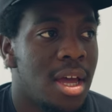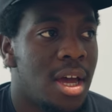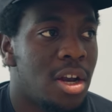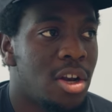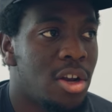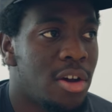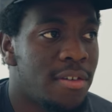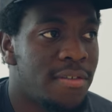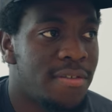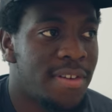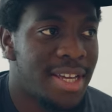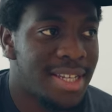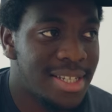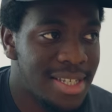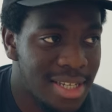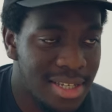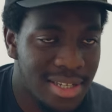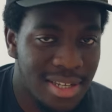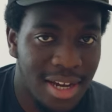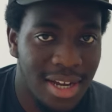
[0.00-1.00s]
a lot of his
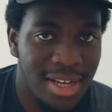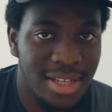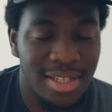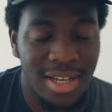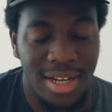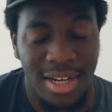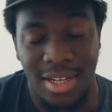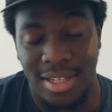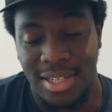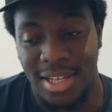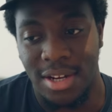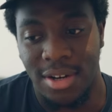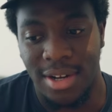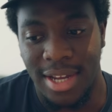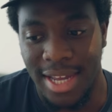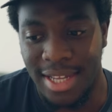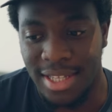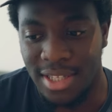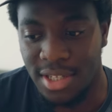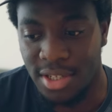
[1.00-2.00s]
designs, like I said, I'll
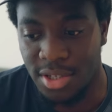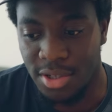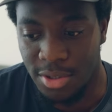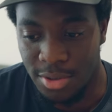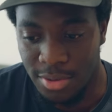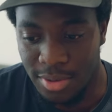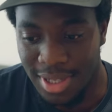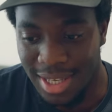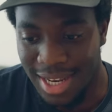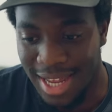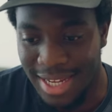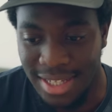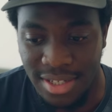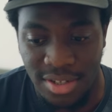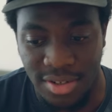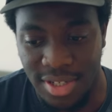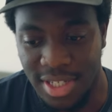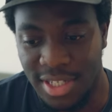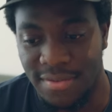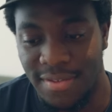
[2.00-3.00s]
get into
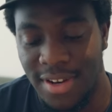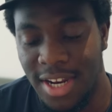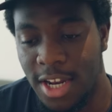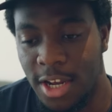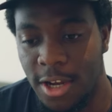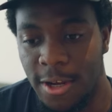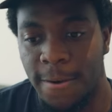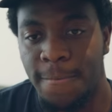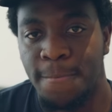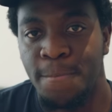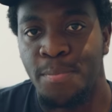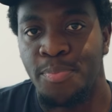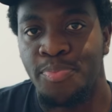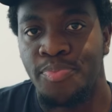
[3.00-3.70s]
later in this video,